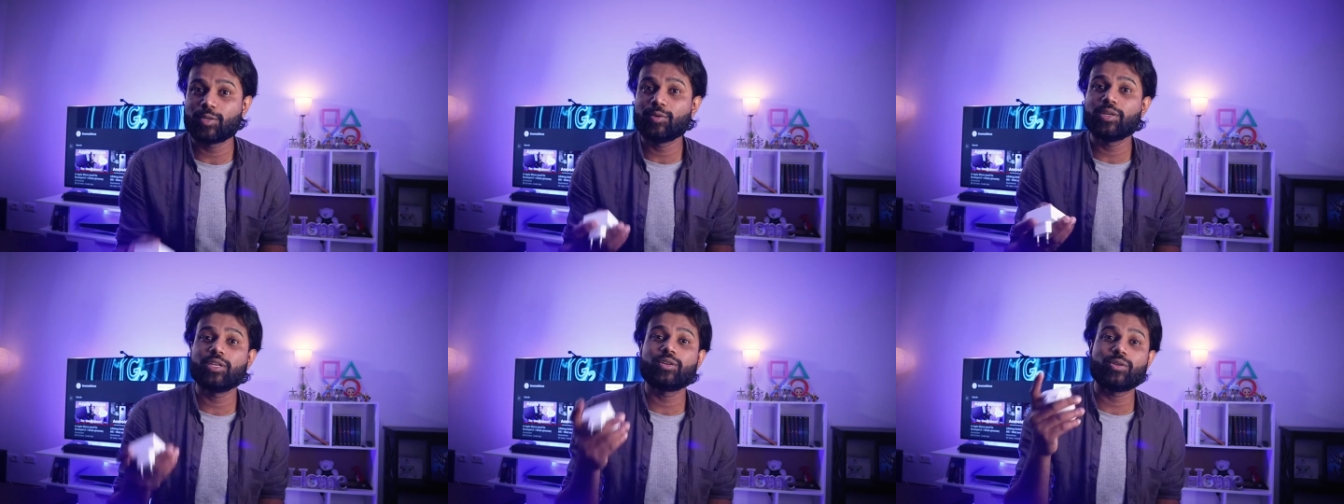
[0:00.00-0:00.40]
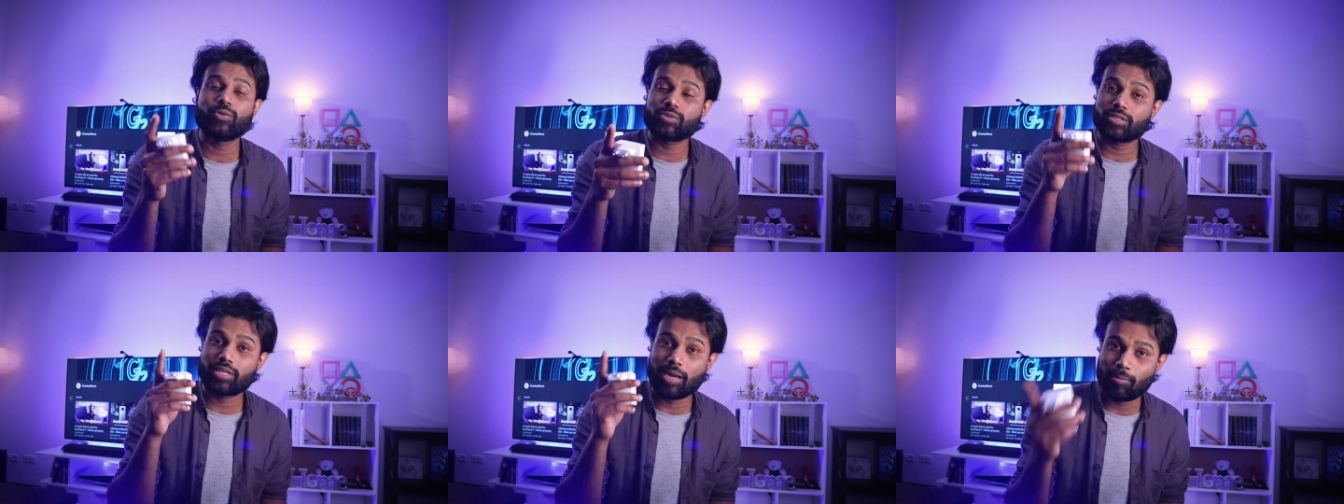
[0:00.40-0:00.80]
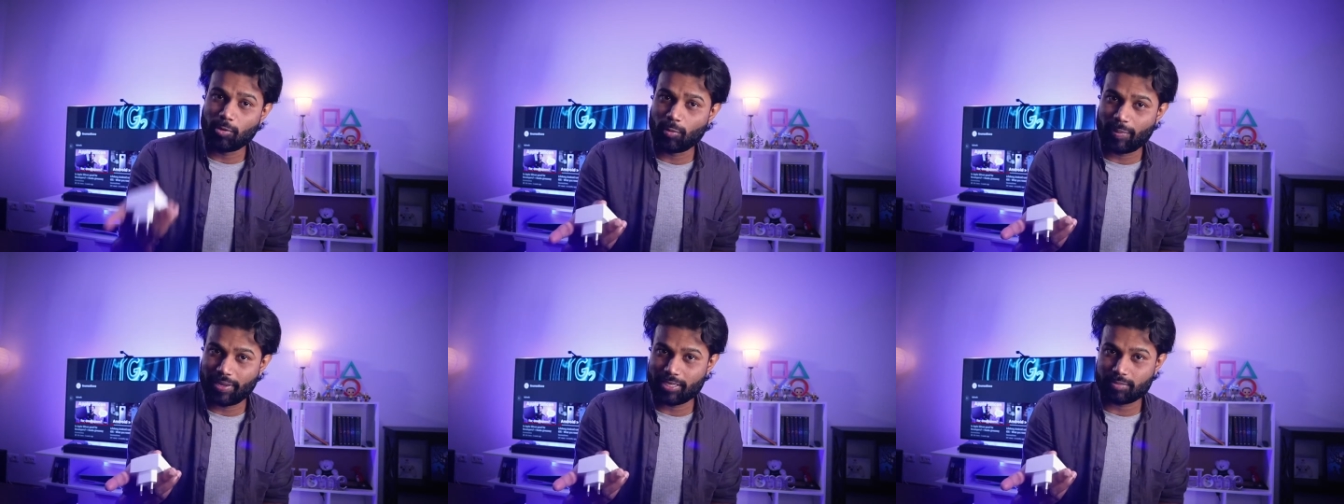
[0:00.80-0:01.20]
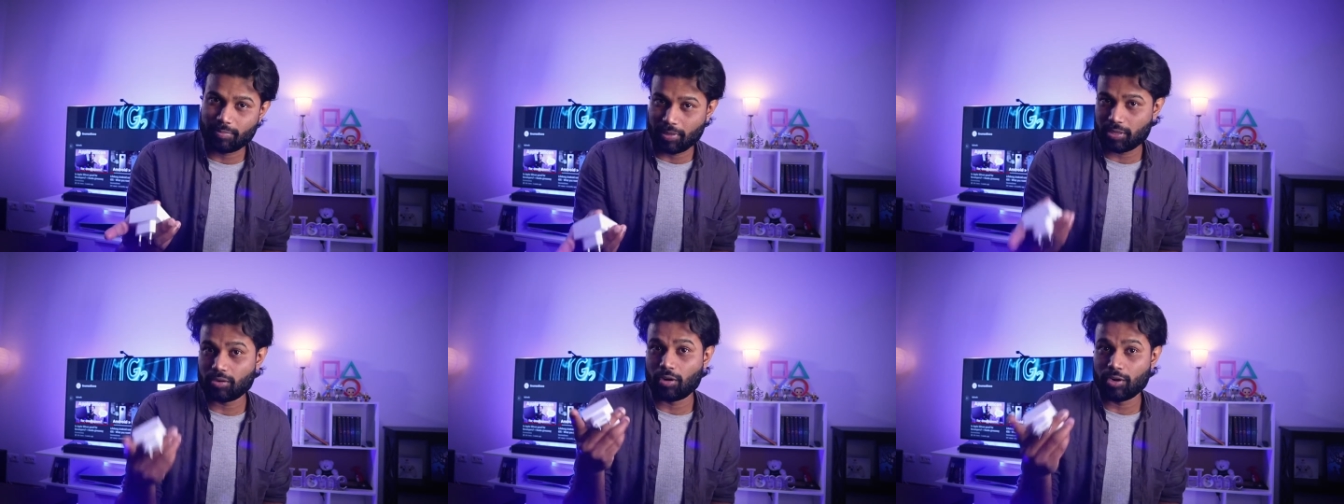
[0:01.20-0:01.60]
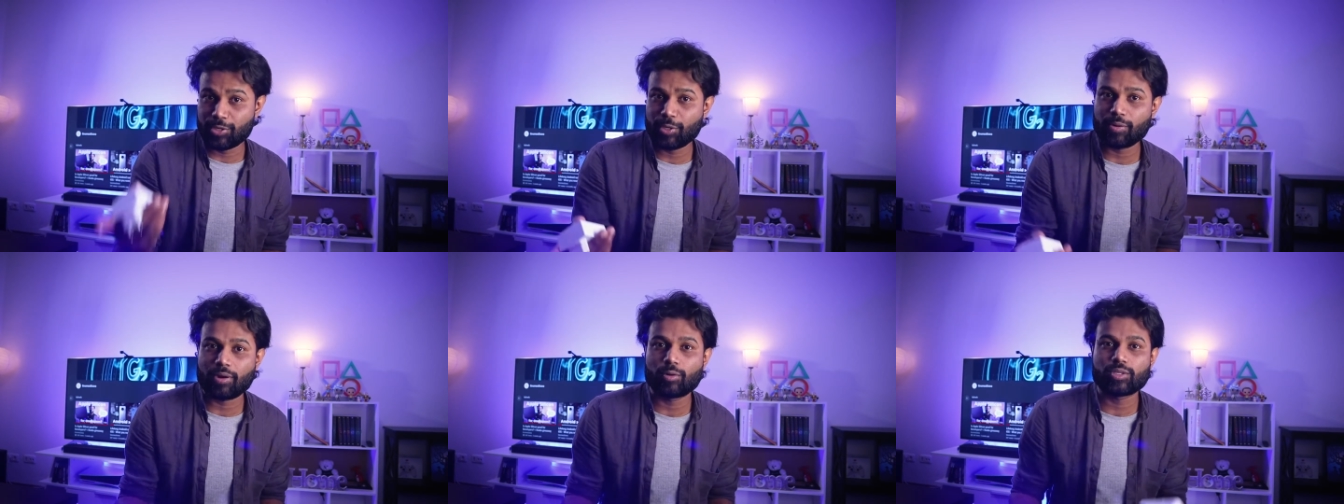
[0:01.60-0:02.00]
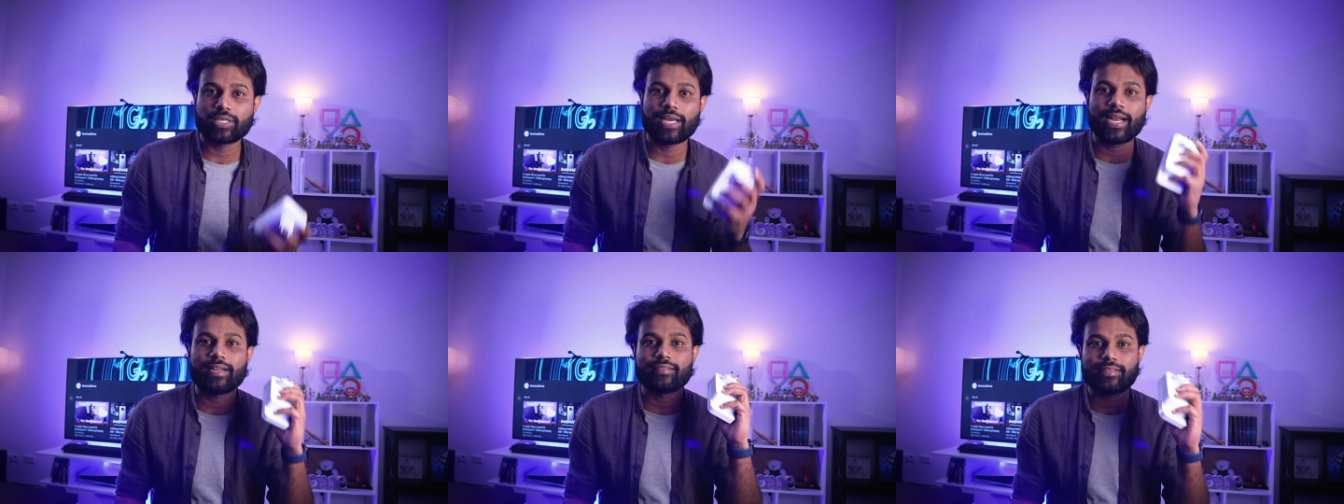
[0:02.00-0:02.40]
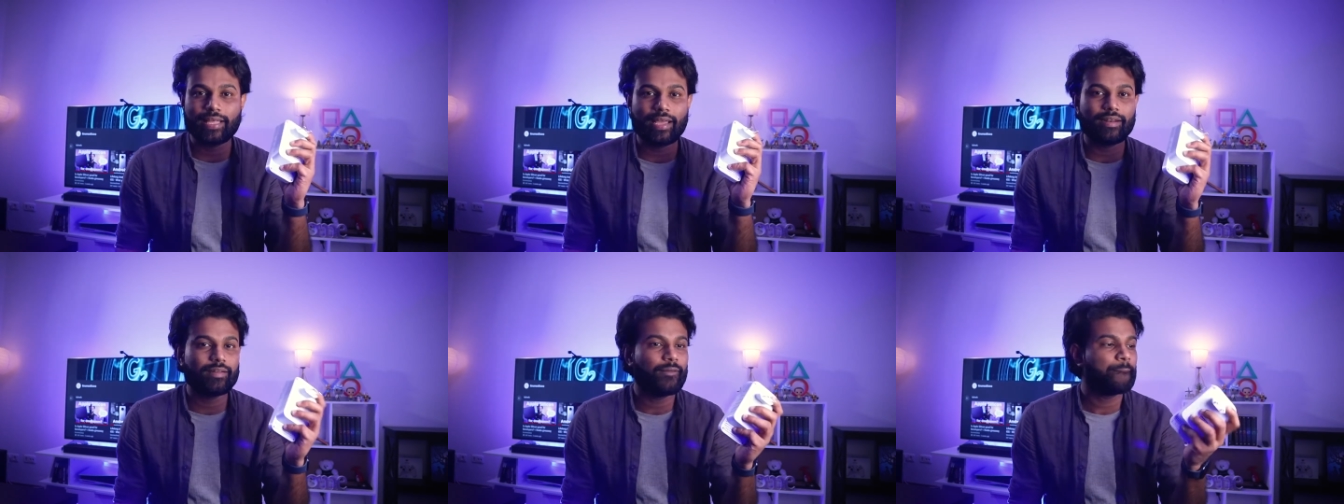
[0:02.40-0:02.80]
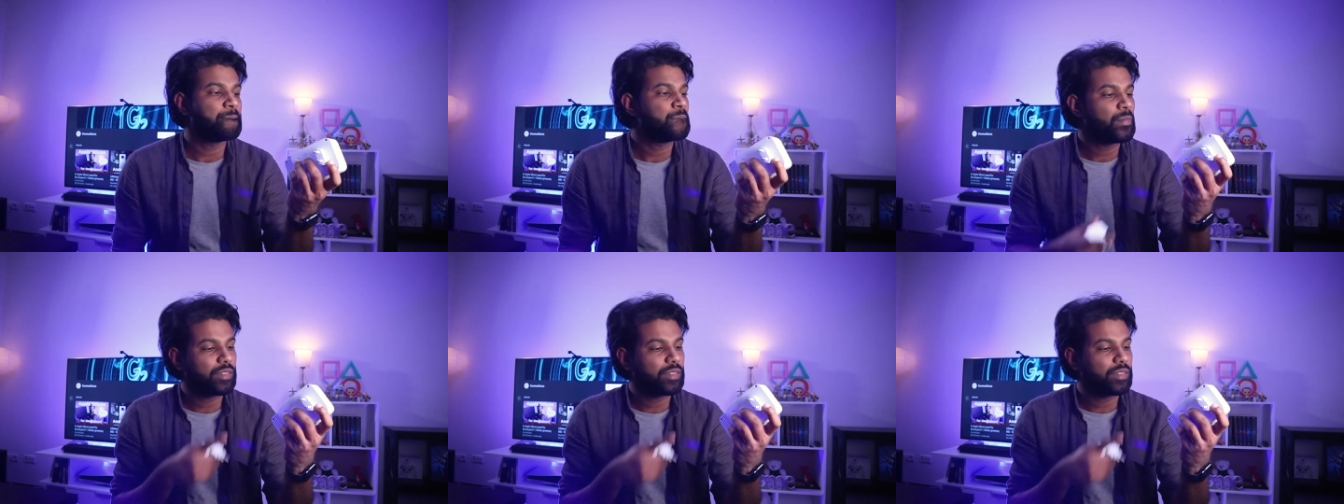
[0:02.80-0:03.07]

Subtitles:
you need to use the WPS button on your router and then